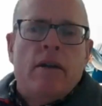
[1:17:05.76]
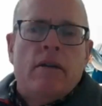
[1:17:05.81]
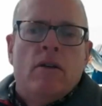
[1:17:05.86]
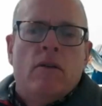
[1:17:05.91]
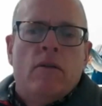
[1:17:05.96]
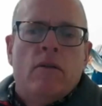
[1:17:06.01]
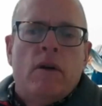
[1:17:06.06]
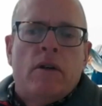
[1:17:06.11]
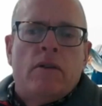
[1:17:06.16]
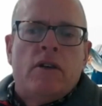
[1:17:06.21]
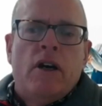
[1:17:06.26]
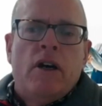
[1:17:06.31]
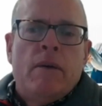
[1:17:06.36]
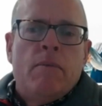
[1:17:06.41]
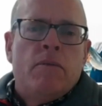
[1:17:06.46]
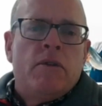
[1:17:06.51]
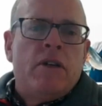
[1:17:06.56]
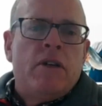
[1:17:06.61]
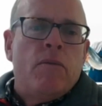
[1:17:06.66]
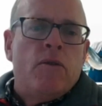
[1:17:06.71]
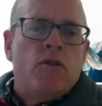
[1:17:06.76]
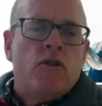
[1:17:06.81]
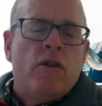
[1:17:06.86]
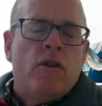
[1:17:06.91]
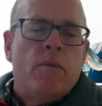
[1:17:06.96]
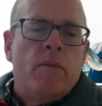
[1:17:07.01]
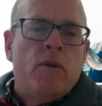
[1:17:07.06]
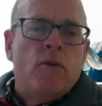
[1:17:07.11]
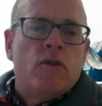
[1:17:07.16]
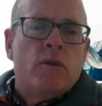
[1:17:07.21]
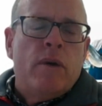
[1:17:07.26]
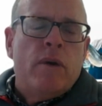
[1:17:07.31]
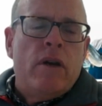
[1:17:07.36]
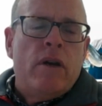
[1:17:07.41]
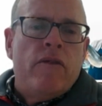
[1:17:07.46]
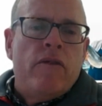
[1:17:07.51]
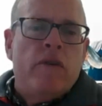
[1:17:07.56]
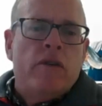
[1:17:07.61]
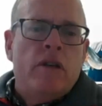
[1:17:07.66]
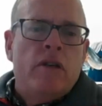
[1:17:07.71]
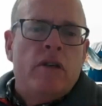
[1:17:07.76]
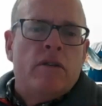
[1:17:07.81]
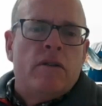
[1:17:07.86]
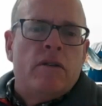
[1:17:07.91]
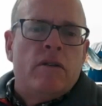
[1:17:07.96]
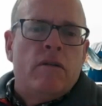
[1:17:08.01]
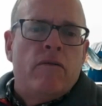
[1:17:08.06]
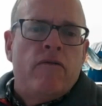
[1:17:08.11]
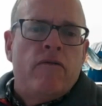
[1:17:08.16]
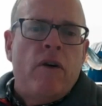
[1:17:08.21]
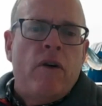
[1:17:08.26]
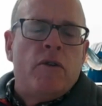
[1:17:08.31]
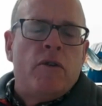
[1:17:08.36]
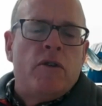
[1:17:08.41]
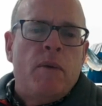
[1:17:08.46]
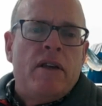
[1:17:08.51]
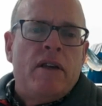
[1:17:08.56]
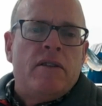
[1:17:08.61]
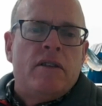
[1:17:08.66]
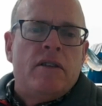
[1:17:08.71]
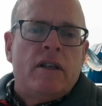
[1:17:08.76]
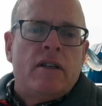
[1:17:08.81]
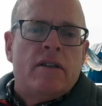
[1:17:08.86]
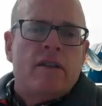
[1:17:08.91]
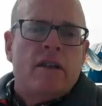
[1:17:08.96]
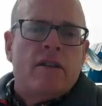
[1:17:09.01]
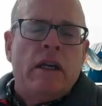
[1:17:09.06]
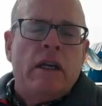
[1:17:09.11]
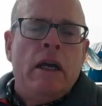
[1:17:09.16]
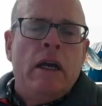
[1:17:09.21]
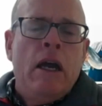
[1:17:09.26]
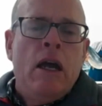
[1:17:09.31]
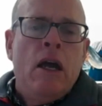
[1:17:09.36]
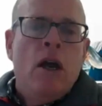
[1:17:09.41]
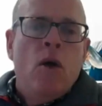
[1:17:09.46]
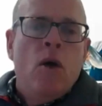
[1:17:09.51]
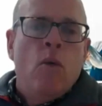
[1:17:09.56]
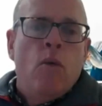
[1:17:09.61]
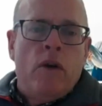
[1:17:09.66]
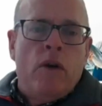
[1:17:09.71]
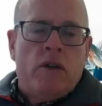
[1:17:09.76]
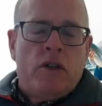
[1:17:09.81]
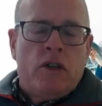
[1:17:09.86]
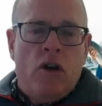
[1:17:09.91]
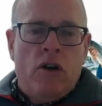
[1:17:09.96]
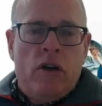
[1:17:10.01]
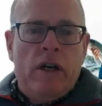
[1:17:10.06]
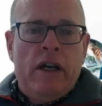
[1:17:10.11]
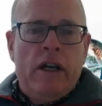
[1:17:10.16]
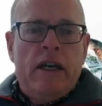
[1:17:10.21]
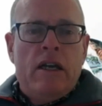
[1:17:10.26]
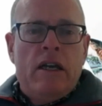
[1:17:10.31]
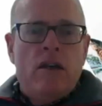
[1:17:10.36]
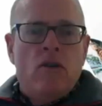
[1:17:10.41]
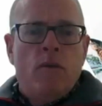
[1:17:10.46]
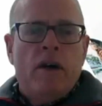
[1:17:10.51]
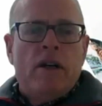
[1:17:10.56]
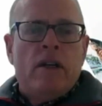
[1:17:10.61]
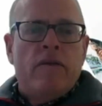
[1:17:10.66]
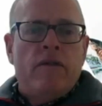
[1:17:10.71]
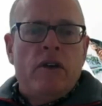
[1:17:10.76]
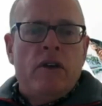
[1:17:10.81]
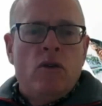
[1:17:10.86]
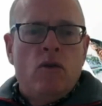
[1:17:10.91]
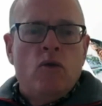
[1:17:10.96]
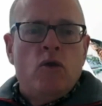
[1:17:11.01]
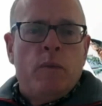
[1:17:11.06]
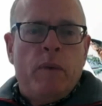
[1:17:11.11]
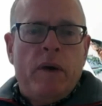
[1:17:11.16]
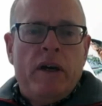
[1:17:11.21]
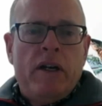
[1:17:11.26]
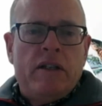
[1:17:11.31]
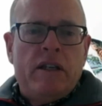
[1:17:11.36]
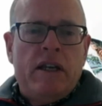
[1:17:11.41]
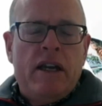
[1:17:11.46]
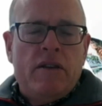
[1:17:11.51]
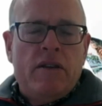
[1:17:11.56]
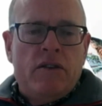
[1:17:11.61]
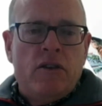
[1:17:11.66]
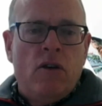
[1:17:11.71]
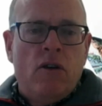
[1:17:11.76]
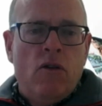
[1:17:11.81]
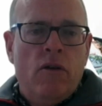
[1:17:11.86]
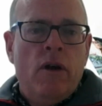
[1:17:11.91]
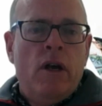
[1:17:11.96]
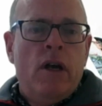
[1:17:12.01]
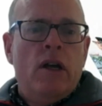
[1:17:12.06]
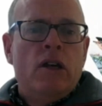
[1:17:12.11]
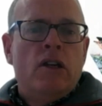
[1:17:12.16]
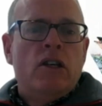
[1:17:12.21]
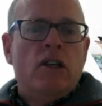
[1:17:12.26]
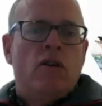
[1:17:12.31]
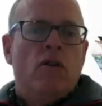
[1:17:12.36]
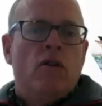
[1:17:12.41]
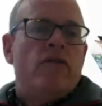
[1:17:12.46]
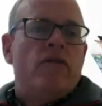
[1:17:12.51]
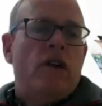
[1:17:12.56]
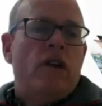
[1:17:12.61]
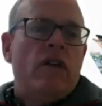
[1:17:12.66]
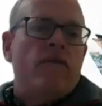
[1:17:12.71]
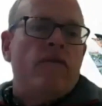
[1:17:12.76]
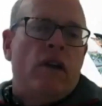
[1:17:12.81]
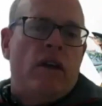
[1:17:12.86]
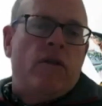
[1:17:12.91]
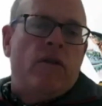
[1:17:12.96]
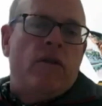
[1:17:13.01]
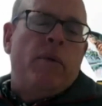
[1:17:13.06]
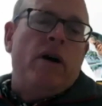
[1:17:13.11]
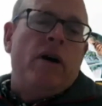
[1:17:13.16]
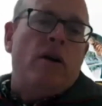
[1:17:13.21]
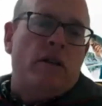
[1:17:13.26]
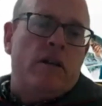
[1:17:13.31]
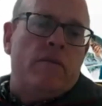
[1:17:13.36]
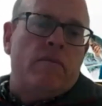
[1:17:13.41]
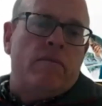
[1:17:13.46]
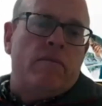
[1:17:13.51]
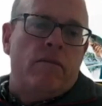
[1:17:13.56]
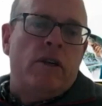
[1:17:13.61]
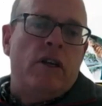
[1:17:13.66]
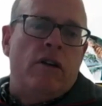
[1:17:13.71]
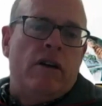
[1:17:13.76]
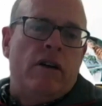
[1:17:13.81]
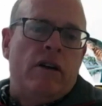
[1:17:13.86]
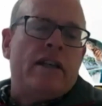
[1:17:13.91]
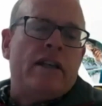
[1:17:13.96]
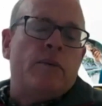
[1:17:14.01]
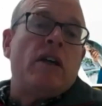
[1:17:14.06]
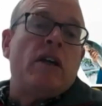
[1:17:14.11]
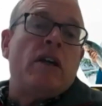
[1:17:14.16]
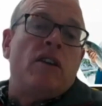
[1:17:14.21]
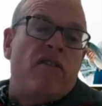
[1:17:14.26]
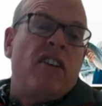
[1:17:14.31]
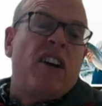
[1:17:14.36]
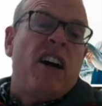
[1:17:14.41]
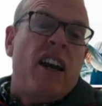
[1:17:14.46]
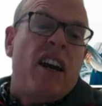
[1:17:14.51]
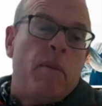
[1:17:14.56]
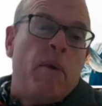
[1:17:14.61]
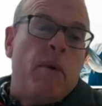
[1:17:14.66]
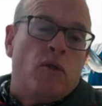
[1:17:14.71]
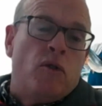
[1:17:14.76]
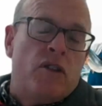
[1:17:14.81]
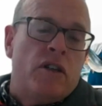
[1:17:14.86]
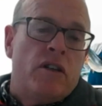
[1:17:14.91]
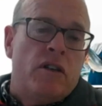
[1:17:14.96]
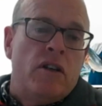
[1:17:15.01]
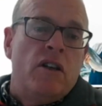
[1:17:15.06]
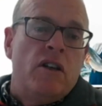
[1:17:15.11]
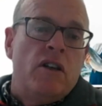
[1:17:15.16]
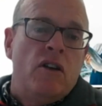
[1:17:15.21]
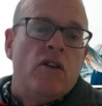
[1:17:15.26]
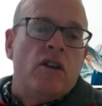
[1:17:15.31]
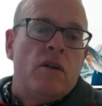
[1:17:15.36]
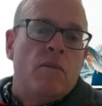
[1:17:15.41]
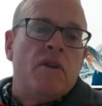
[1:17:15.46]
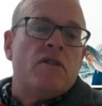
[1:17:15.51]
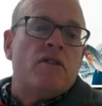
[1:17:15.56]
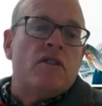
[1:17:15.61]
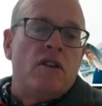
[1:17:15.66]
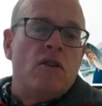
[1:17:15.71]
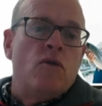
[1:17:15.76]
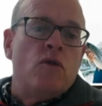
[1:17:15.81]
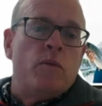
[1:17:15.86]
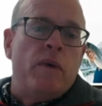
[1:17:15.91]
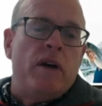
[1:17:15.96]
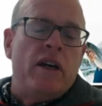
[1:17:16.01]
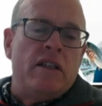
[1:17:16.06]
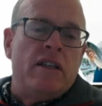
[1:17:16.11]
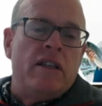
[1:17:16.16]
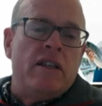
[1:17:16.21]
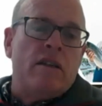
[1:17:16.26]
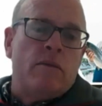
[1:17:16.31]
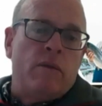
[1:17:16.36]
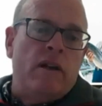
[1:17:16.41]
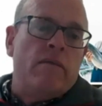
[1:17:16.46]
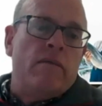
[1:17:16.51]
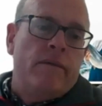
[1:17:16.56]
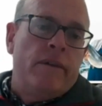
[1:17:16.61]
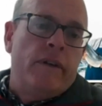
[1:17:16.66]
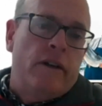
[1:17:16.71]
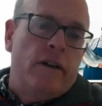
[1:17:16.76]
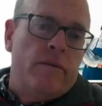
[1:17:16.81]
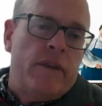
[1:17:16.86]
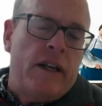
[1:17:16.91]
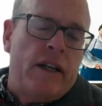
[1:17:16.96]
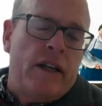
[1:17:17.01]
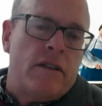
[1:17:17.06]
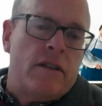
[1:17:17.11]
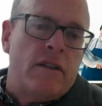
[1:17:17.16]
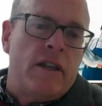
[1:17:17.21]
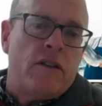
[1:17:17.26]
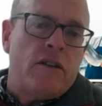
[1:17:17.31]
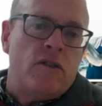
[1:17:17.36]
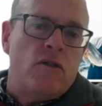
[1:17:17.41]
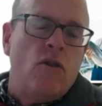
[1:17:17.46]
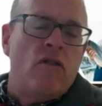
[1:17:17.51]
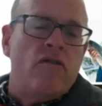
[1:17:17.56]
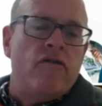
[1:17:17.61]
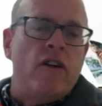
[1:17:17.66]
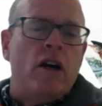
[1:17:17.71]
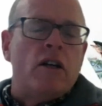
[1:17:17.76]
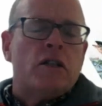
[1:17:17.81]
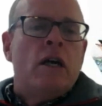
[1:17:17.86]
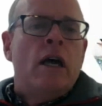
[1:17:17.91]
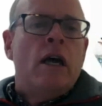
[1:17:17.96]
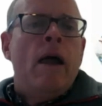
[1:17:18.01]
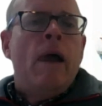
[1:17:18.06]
a time, temperature, abuse, or whatever it is from a domestic setting, whereas currently you might have a use by date. So if you bought it last week and you forgot about it and you missed the use by date, well that's your fault.